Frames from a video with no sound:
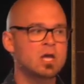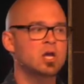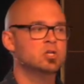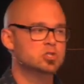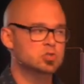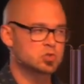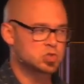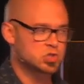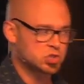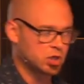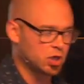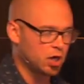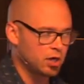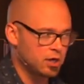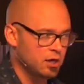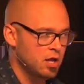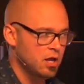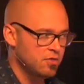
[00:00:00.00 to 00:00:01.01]
to
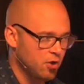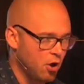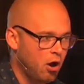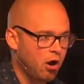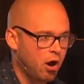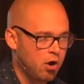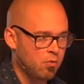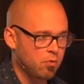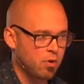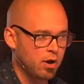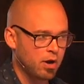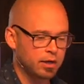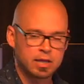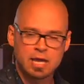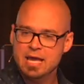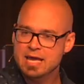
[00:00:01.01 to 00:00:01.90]
skirt the hard work,